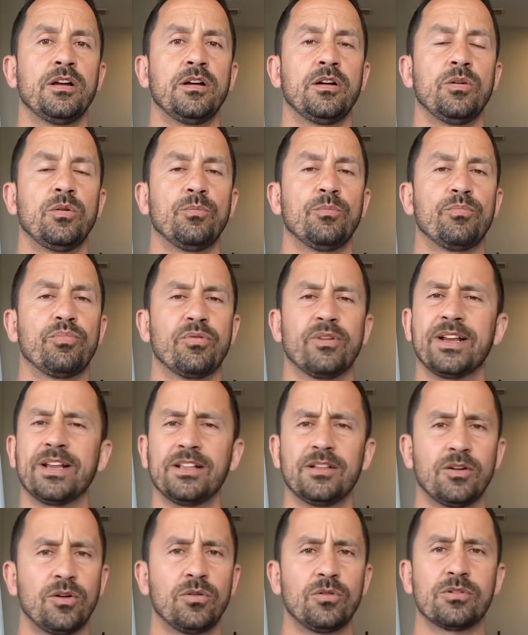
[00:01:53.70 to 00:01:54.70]

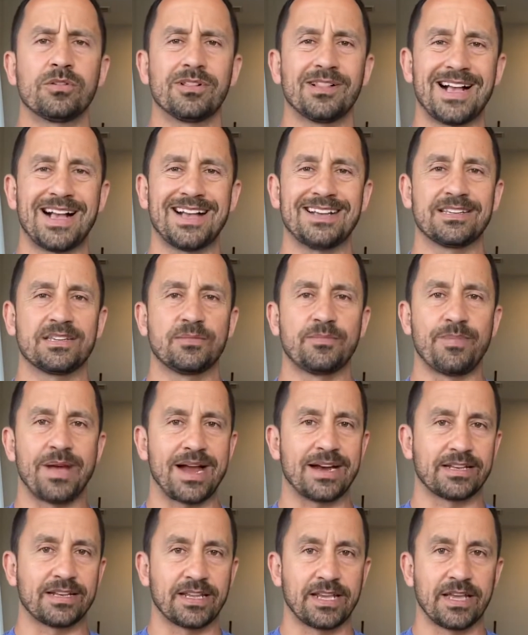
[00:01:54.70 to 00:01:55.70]
bring the whole class
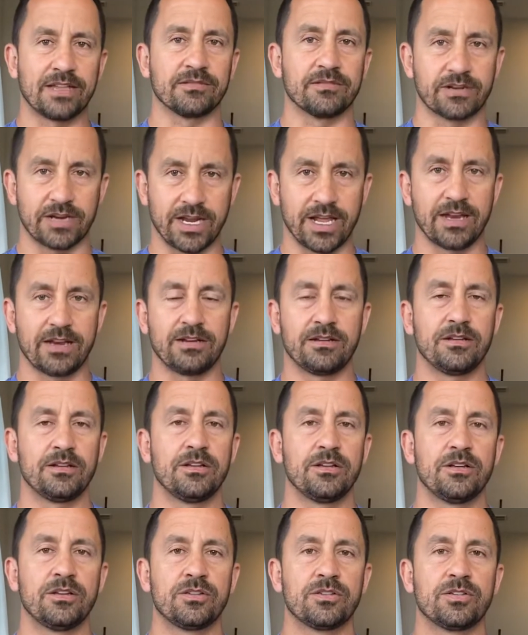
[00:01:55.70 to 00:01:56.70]
back together again.
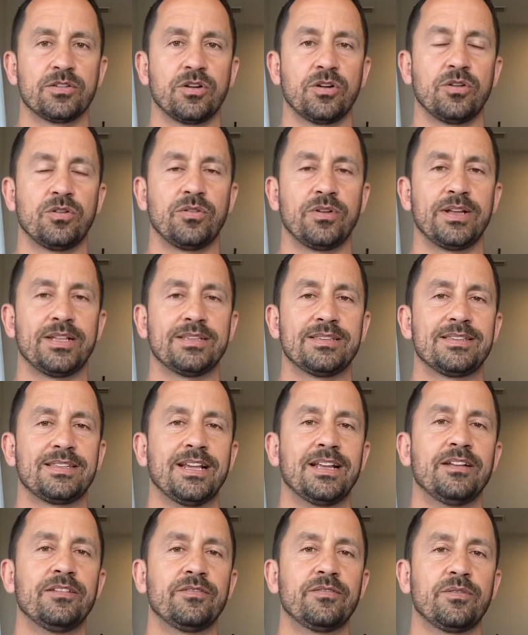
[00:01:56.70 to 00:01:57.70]
So
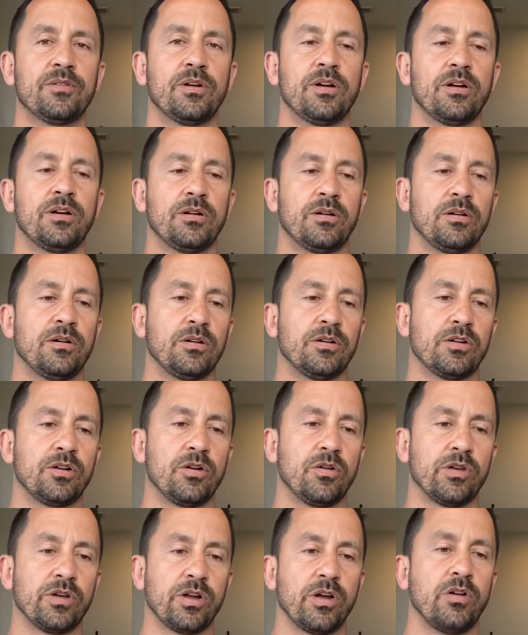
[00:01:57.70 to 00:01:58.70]
instead of
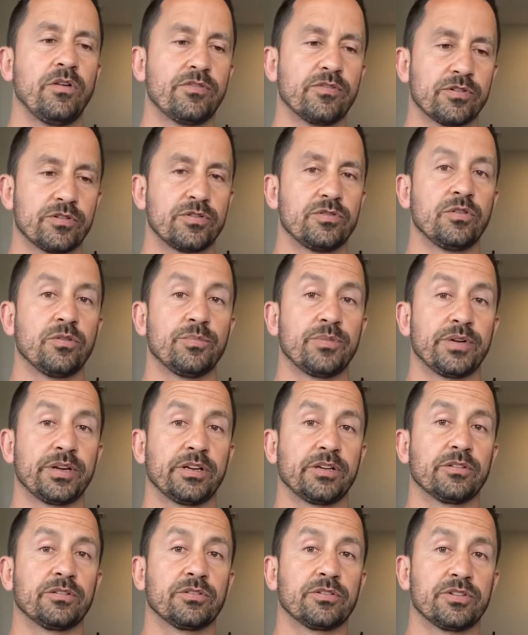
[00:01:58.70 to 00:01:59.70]
going over to a
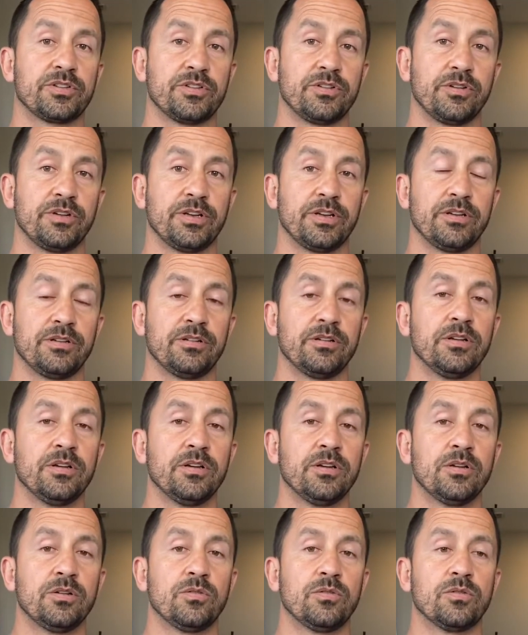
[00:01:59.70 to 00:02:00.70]
particular student
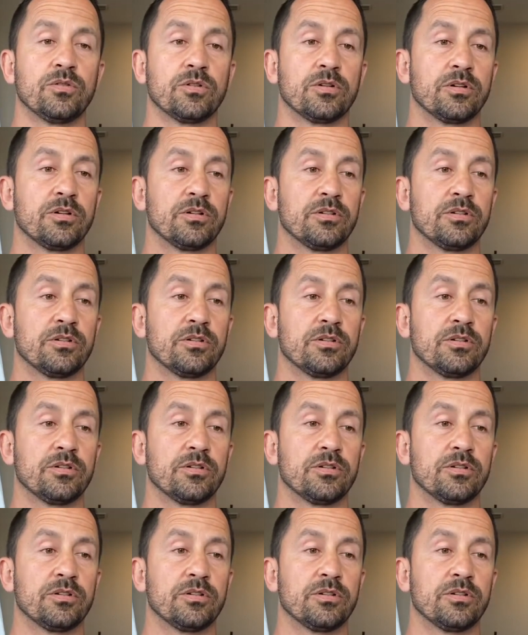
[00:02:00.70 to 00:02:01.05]
or